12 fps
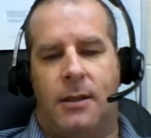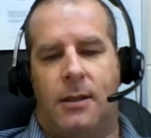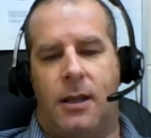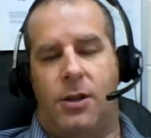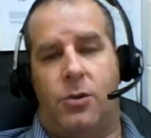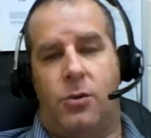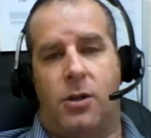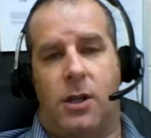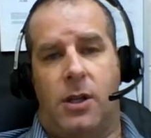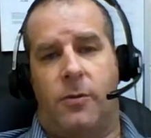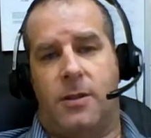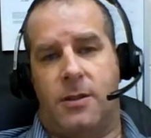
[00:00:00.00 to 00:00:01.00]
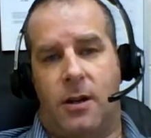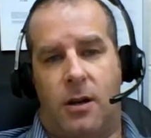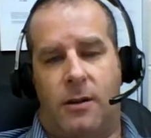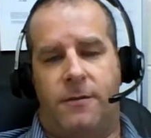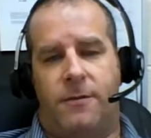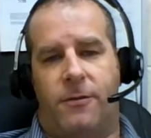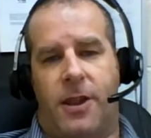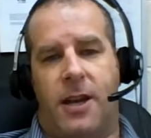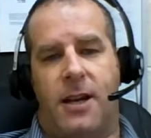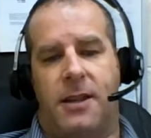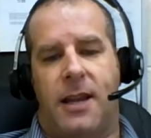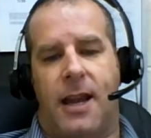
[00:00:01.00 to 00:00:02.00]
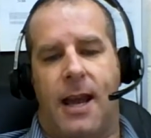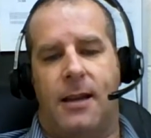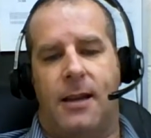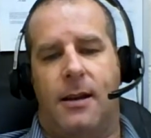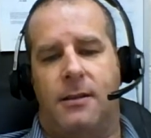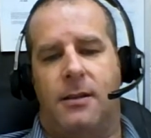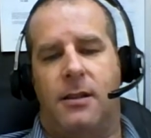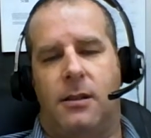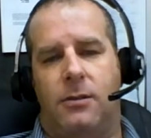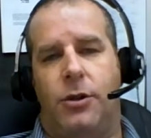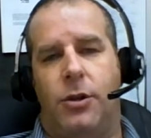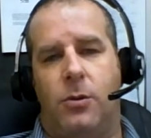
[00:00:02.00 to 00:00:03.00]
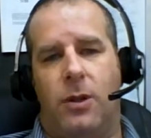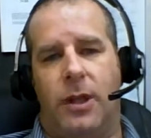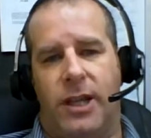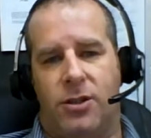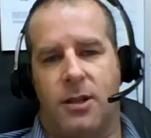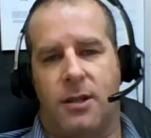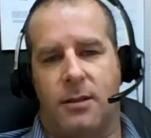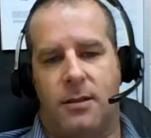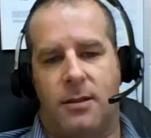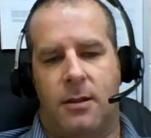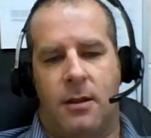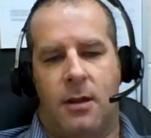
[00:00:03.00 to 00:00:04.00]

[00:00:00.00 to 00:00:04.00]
They usually resolve within a day until new lesions